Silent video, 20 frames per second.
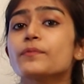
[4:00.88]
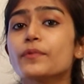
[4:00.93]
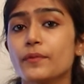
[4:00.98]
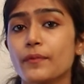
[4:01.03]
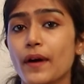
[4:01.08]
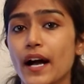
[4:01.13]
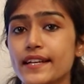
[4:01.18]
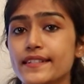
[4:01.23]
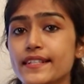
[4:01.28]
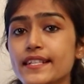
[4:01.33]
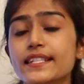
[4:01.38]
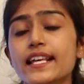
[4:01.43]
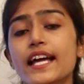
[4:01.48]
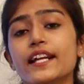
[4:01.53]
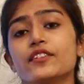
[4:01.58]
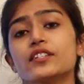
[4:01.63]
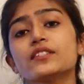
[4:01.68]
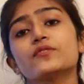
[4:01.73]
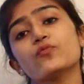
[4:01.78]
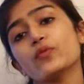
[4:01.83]
the premises
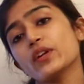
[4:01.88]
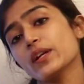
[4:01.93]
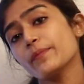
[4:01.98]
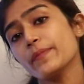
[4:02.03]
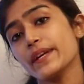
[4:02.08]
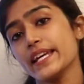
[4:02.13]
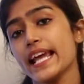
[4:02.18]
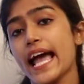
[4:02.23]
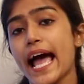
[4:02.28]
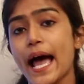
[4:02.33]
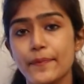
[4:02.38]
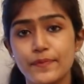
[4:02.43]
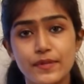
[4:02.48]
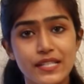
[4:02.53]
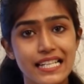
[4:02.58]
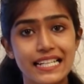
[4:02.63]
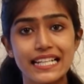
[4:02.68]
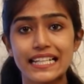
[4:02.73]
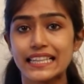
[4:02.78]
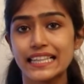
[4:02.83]
and it will be
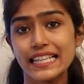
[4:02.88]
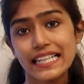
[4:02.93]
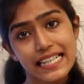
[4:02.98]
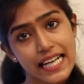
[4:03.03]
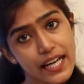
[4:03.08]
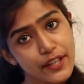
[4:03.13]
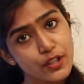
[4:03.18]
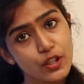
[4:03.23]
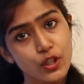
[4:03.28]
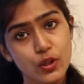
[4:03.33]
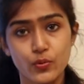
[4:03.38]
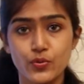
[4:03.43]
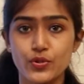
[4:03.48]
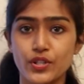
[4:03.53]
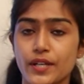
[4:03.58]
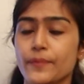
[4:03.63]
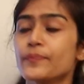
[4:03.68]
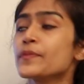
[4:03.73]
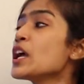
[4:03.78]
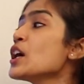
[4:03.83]
absent in the
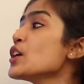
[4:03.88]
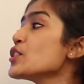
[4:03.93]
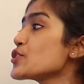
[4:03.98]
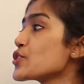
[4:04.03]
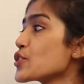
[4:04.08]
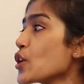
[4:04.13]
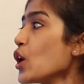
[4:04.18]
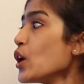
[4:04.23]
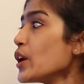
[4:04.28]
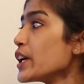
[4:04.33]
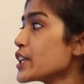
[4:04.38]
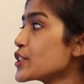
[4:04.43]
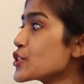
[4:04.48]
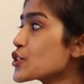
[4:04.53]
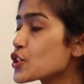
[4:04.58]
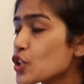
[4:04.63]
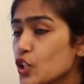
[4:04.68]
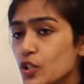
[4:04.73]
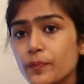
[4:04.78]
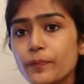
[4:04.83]
conclusion. So, it
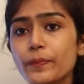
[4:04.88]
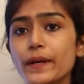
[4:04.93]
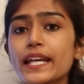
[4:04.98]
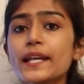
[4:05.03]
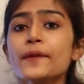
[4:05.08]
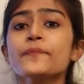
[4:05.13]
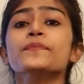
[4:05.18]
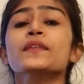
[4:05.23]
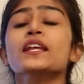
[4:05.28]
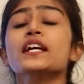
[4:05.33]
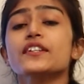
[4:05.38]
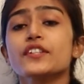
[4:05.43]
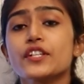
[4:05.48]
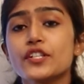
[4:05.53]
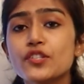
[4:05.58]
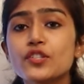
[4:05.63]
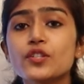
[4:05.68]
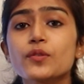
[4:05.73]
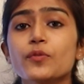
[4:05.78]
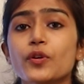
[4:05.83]
should be
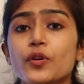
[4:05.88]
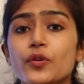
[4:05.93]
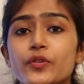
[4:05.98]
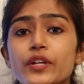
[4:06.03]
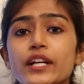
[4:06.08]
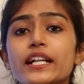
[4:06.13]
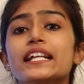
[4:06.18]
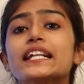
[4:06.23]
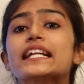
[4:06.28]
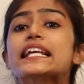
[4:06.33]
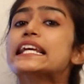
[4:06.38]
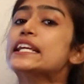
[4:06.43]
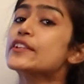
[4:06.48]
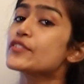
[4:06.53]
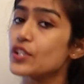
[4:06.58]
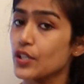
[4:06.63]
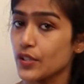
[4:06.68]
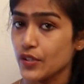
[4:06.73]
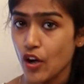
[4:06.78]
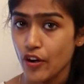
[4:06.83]
distributed in
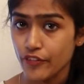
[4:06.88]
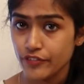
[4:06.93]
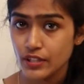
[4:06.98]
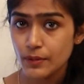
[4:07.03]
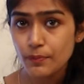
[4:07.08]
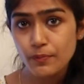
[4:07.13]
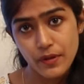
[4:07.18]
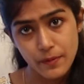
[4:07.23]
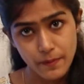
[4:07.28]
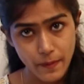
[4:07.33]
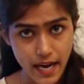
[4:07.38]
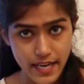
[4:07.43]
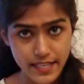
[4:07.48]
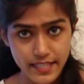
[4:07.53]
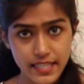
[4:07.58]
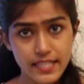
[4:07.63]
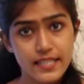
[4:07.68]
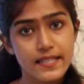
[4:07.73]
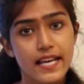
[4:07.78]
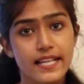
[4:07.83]
either of the
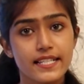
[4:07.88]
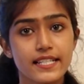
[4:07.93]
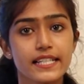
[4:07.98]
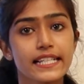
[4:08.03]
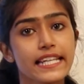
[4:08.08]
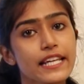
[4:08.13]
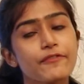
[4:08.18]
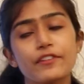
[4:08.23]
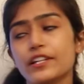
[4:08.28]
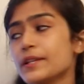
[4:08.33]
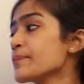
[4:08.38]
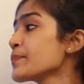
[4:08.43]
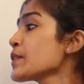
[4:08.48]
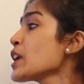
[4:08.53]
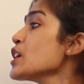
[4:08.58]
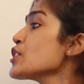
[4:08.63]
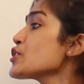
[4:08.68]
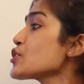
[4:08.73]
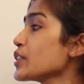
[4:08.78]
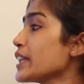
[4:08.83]
premises that are given.
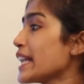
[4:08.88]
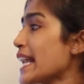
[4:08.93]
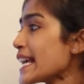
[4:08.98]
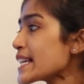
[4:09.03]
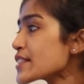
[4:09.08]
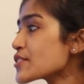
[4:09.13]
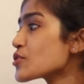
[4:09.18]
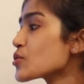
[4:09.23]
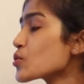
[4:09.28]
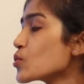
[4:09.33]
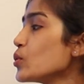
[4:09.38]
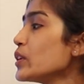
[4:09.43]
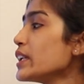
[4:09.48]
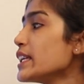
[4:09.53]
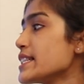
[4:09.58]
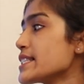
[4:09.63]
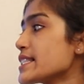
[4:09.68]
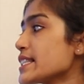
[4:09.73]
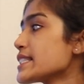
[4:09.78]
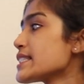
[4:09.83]
So, the next rule
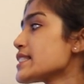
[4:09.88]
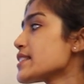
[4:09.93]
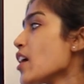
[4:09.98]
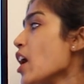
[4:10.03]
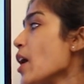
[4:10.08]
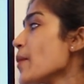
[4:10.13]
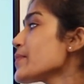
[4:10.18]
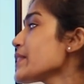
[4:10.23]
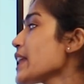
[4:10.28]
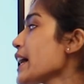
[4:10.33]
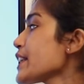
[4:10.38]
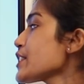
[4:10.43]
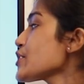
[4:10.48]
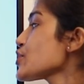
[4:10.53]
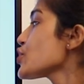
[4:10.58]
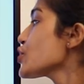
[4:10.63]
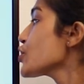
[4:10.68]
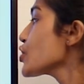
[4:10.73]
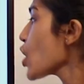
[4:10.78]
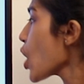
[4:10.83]
is a term that
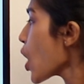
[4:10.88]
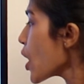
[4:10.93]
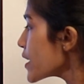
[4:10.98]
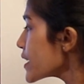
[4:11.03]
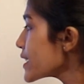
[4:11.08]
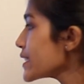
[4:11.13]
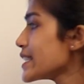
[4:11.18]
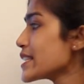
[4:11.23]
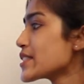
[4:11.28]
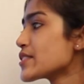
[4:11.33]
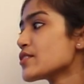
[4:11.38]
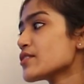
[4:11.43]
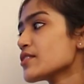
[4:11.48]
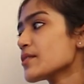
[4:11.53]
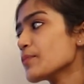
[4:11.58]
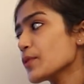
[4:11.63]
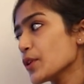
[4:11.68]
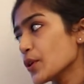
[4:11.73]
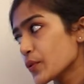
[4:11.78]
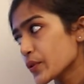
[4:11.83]
is not
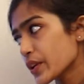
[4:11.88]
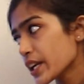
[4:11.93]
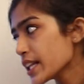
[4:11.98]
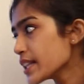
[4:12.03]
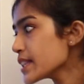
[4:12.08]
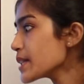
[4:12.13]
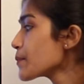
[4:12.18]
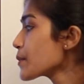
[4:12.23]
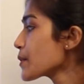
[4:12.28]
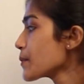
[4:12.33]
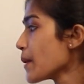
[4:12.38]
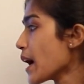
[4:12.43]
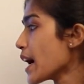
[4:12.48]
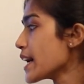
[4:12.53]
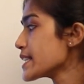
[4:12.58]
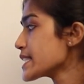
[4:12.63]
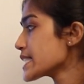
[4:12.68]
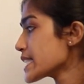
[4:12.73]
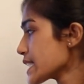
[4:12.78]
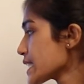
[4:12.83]
distributed in the
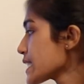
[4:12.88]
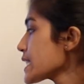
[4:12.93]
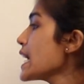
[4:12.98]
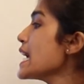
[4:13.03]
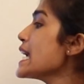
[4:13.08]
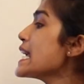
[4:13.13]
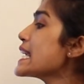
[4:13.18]
premises